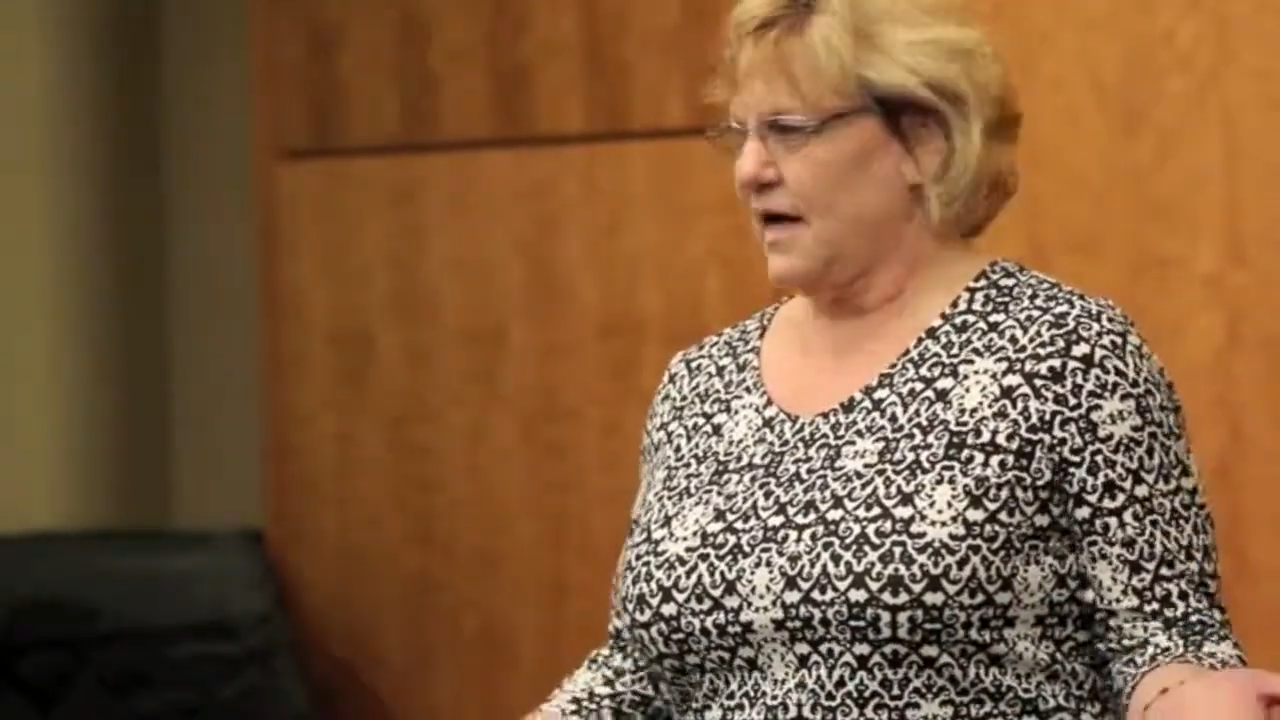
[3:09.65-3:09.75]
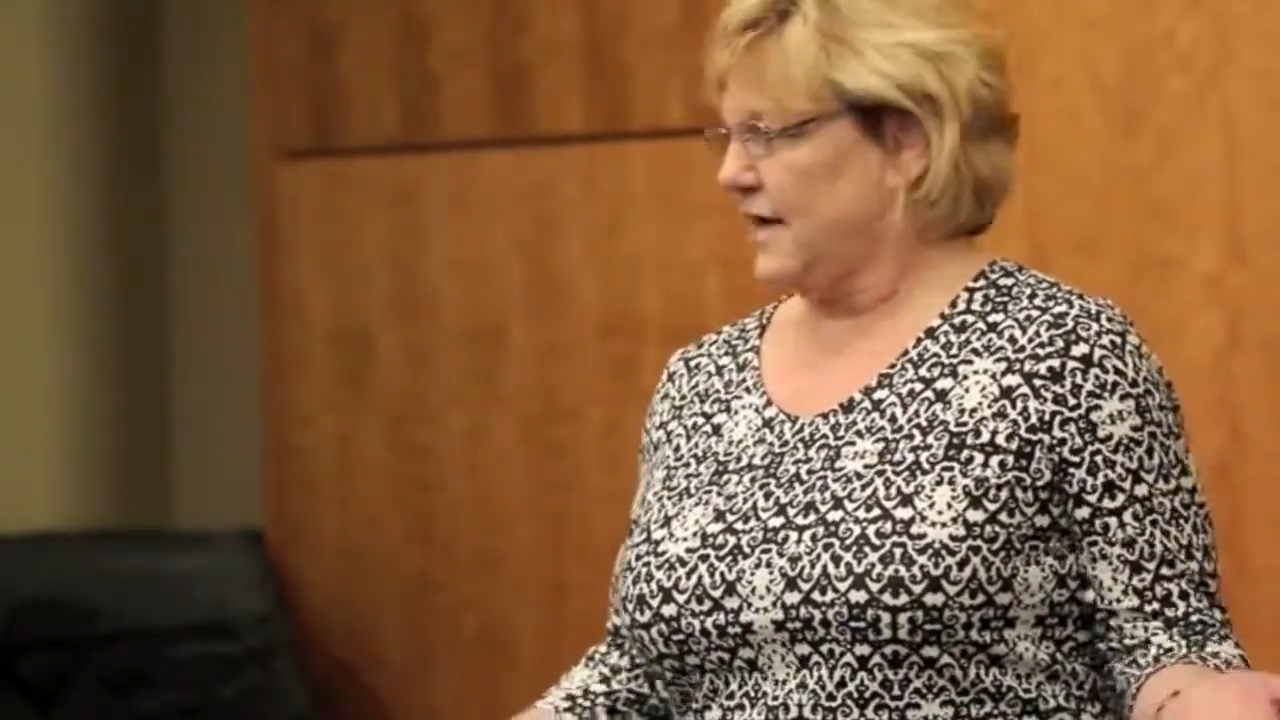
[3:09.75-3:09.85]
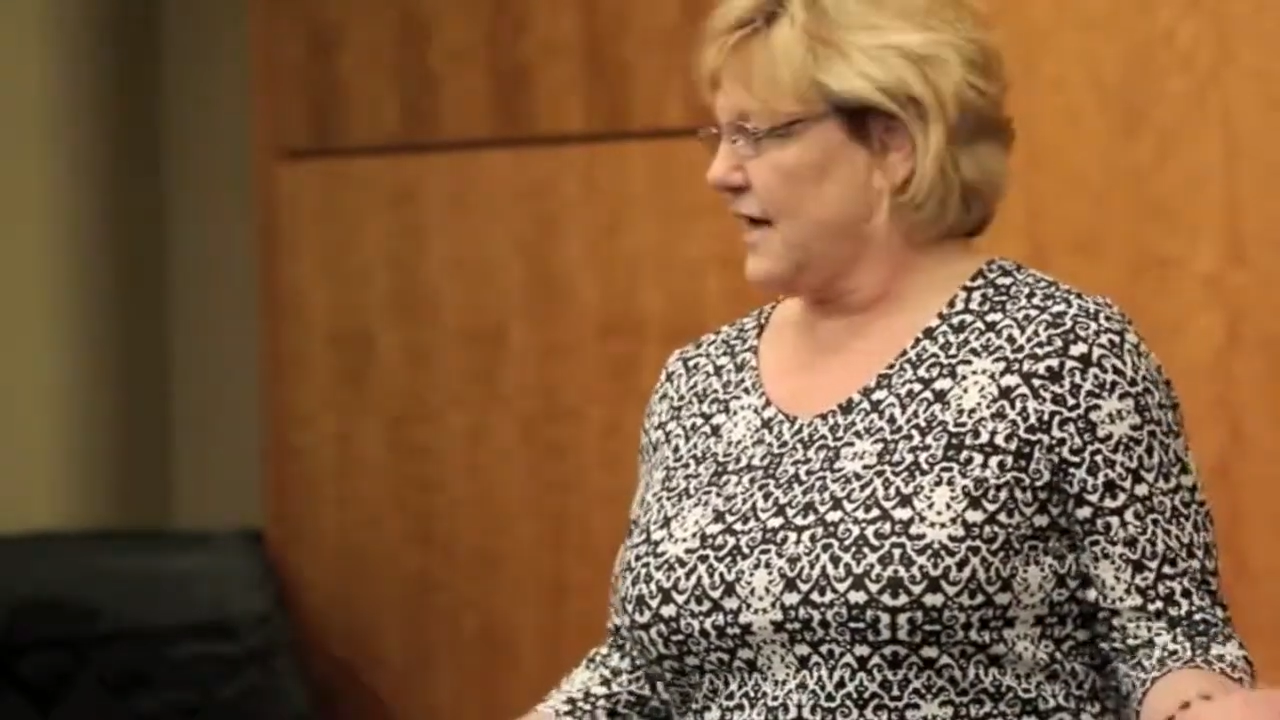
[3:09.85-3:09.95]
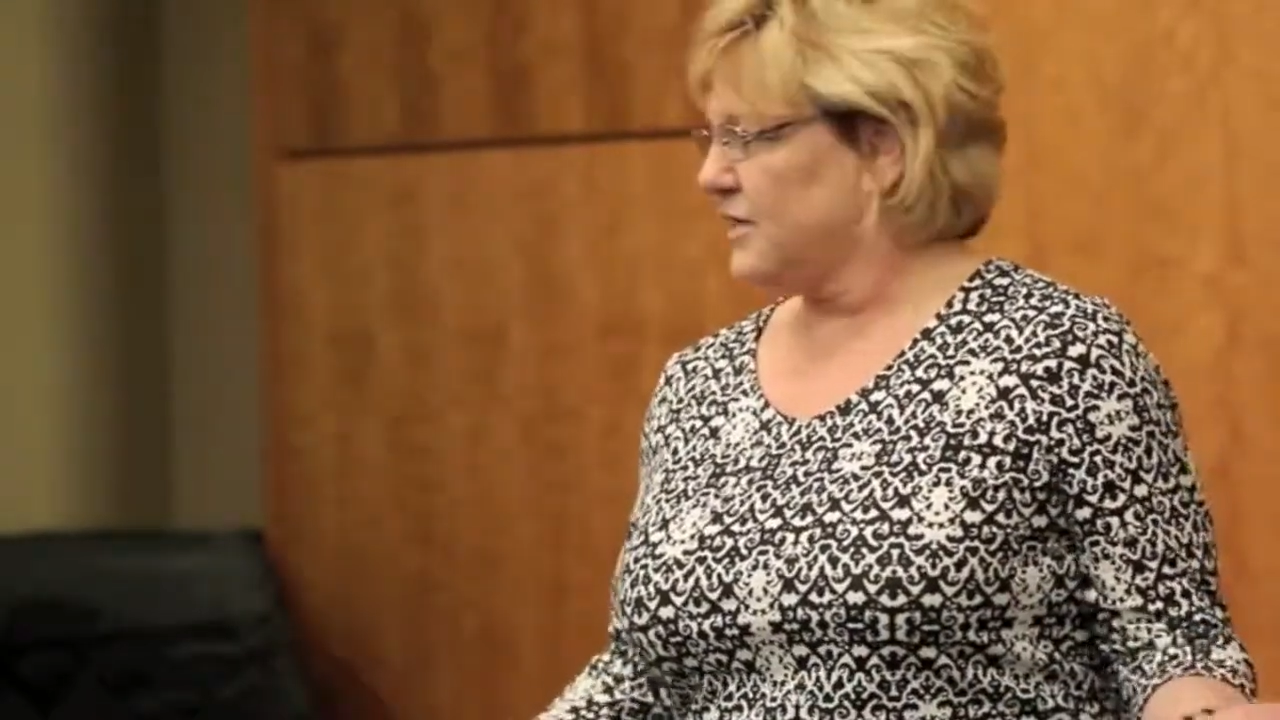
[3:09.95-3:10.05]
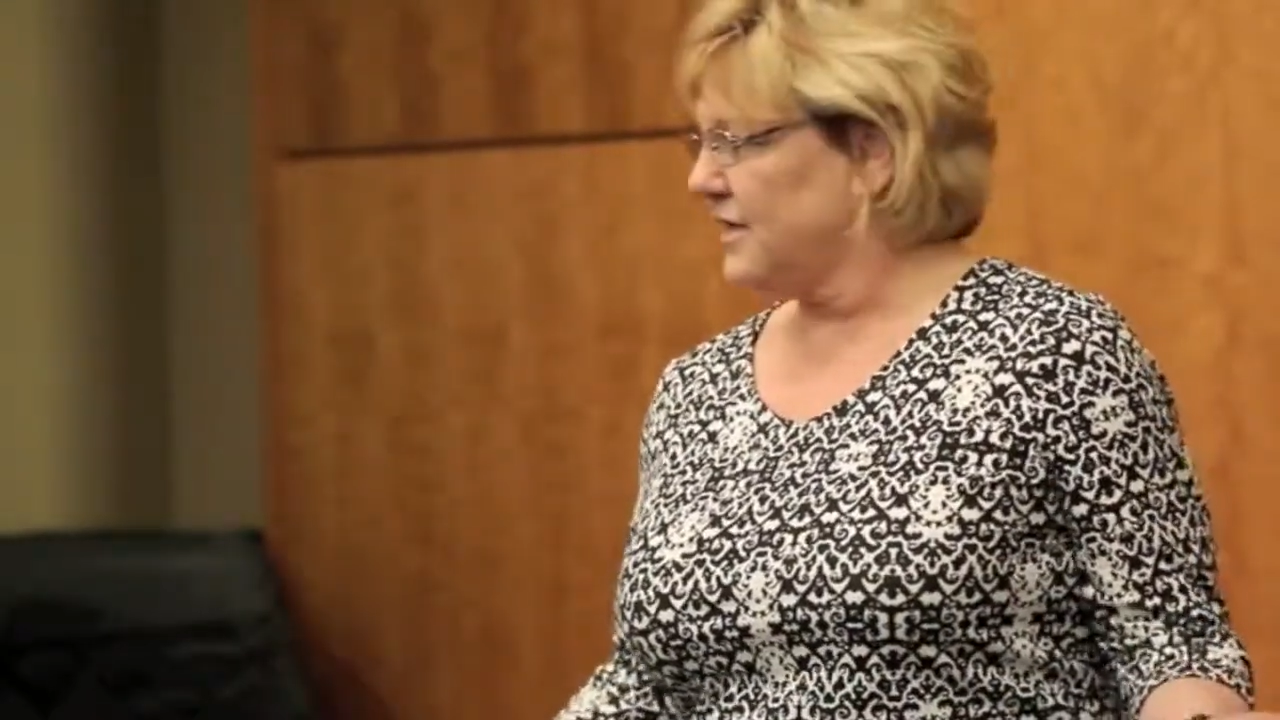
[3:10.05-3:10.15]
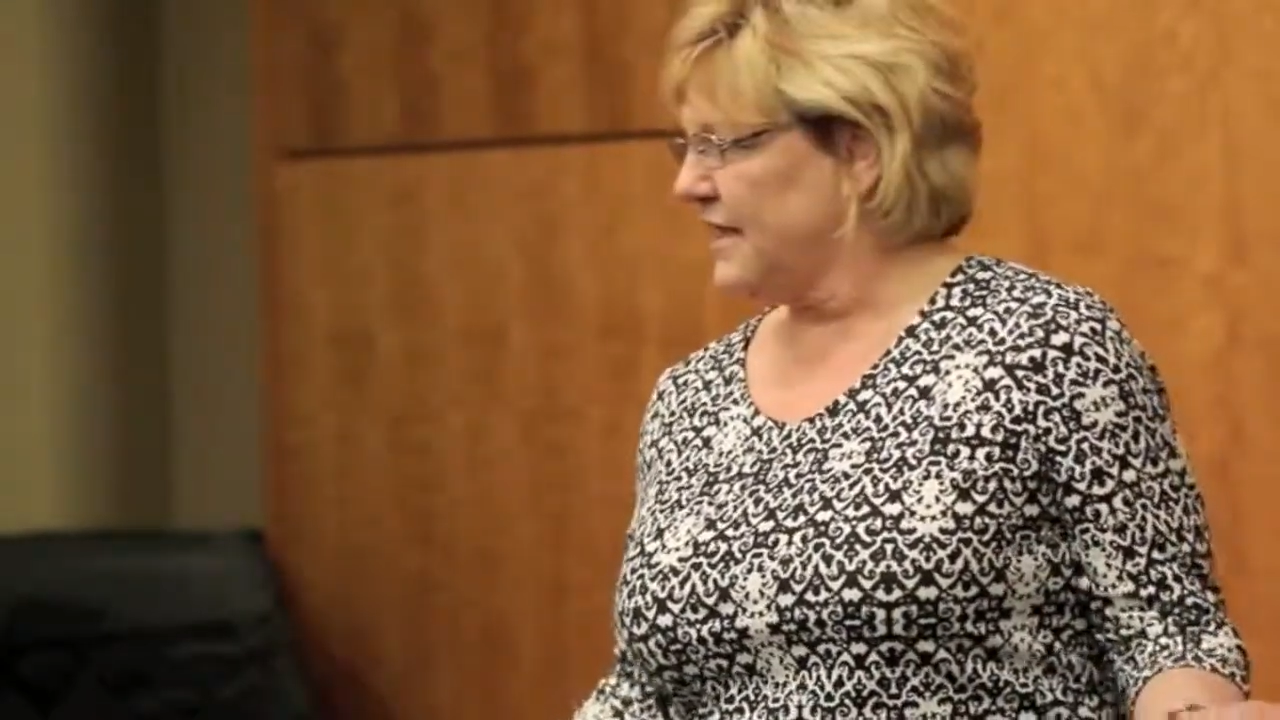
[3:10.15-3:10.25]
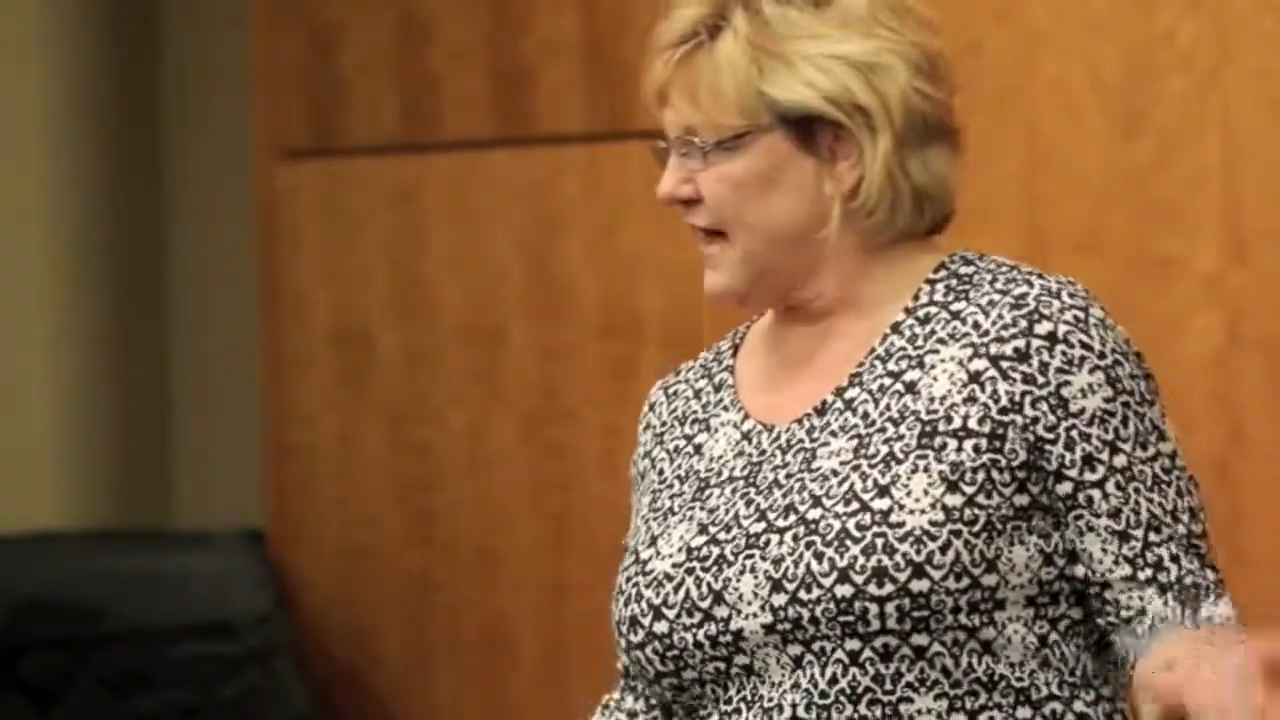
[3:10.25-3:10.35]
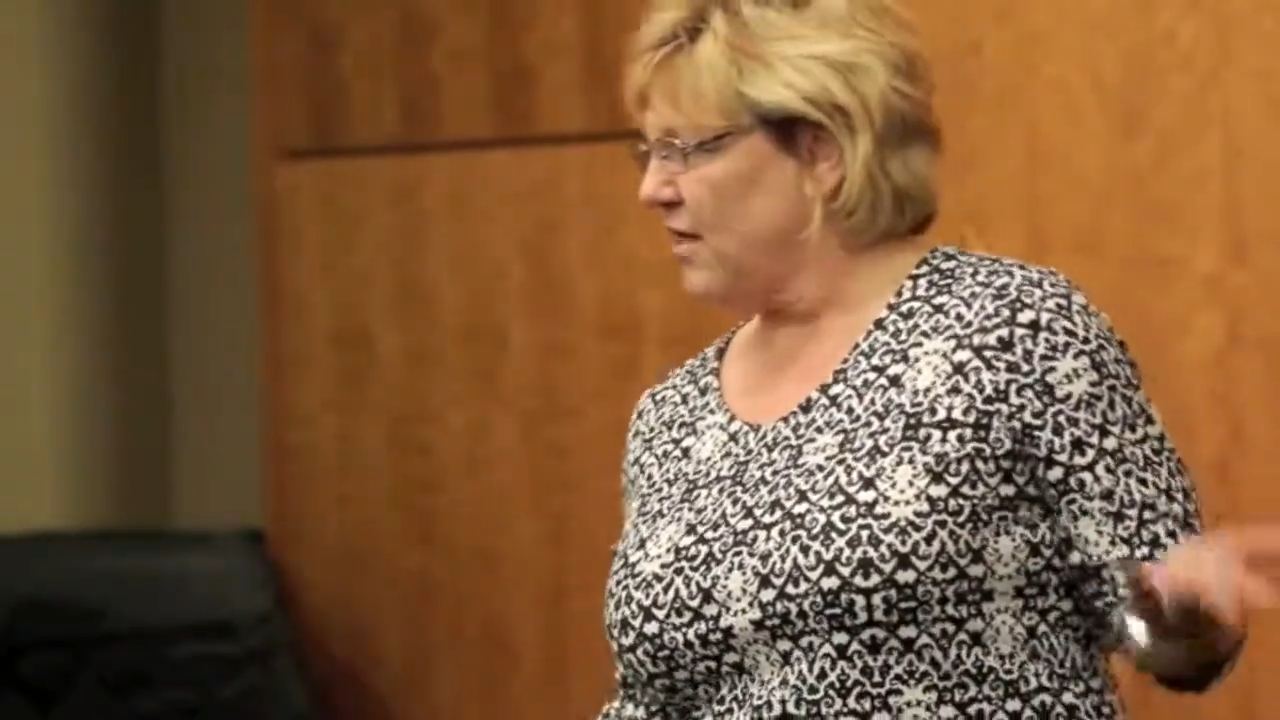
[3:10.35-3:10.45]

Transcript: I couldn't